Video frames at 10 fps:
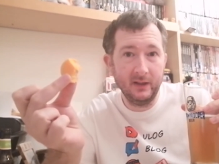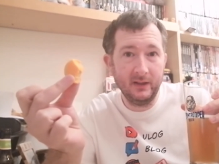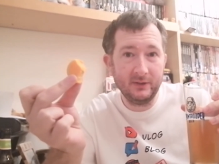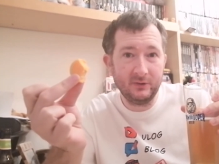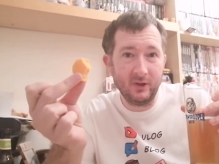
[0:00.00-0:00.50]

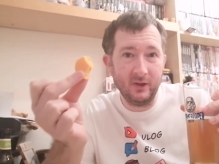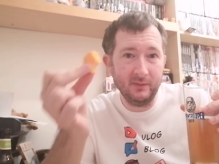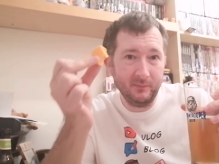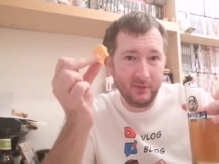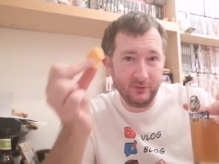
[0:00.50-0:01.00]
Let's
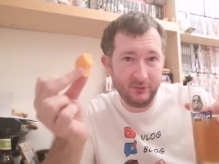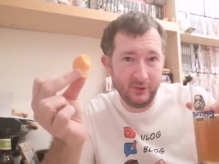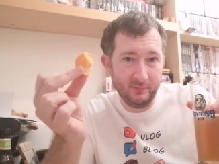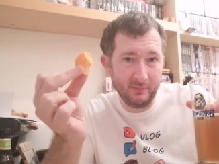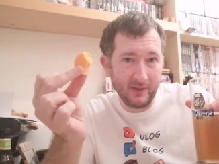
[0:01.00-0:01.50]
try
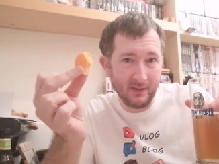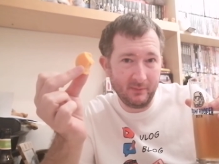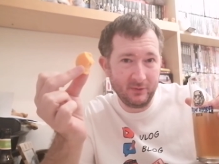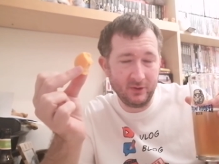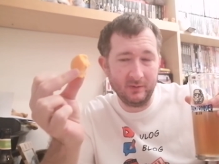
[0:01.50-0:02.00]
Super Mega
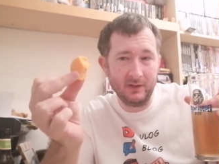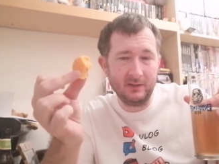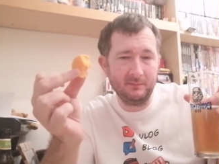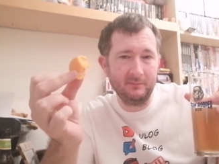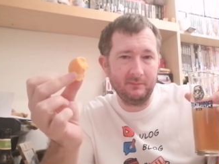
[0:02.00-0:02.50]

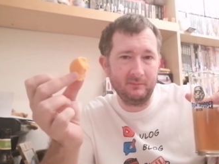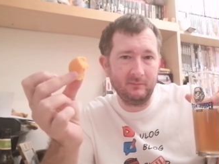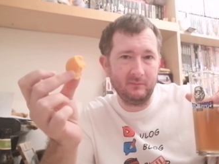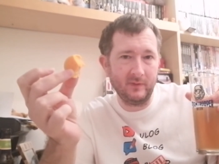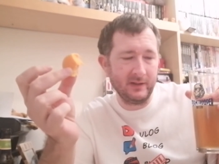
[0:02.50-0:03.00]
Mature
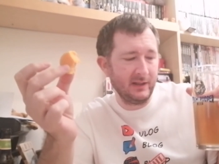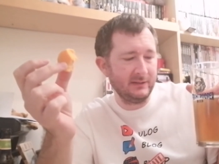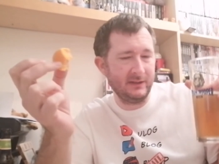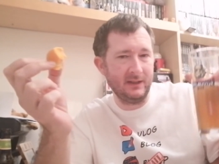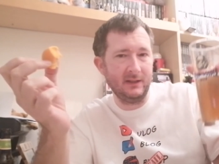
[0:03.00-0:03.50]
Red
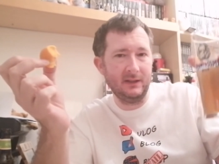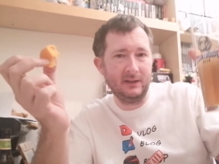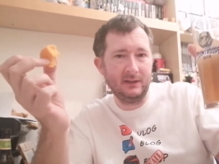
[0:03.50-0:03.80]
Leicester.